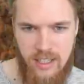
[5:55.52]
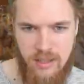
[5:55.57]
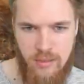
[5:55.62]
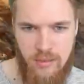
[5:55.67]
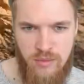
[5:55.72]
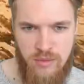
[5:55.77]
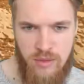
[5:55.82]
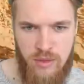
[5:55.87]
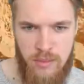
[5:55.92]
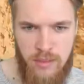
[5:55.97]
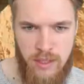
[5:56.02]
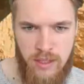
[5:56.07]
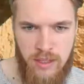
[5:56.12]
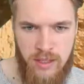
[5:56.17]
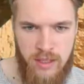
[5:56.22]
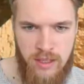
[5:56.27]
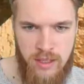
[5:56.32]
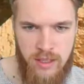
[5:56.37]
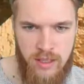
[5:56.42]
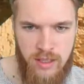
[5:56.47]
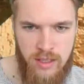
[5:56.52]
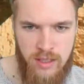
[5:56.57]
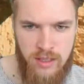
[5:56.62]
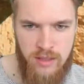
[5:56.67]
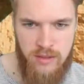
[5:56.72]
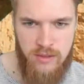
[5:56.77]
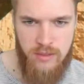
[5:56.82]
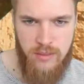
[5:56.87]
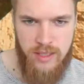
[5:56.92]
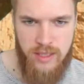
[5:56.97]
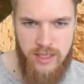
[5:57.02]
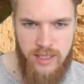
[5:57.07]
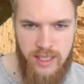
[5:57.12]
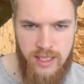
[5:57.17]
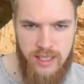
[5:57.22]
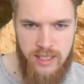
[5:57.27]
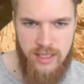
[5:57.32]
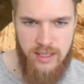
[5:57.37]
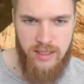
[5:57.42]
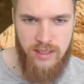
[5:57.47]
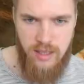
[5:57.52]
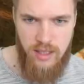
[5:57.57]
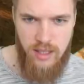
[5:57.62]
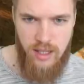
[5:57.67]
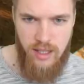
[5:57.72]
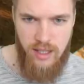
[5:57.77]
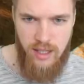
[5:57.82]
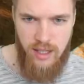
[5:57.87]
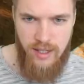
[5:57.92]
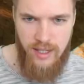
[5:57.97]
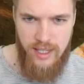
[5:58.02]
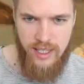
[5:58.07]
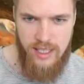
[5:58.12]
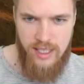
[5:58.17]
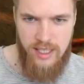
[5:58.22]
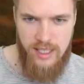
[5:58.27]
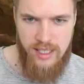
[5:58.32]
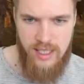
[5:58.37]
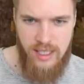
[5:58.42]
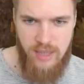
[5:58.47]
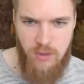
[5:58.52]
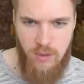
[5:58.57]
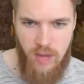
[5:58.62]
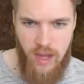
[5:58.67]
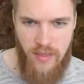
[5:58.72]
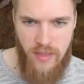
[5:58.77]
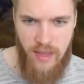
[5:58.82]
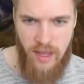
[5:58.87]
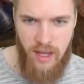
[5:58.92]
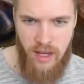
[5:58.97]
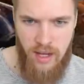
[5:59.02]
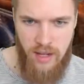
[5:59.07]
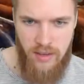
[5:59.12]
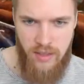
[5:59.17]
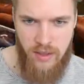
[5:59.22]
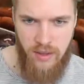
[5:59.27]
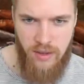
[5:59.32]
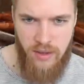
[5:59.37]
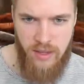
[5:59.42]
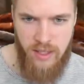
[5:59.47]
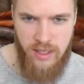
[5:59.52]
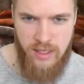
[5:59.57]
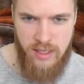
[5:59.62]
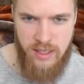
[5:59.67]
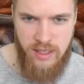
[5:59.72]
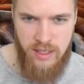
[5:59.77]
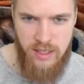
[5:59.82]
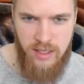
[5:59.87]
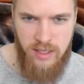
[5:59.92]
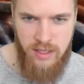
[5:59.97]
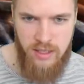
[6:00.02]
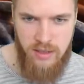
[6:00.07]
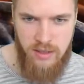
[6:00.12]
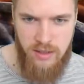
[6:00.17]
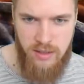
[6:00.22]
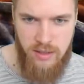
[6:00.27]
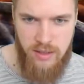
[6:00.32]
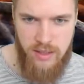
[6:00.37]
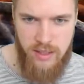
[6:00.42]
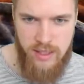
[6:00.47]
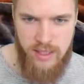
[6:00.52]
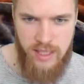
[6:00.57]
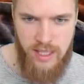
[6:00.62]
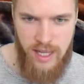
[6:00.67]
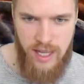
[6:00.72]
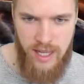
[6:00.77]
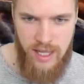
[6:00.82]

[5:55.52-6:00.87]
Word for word: them from a from a distance. Can't actually see where they are though, guys, can you? Is that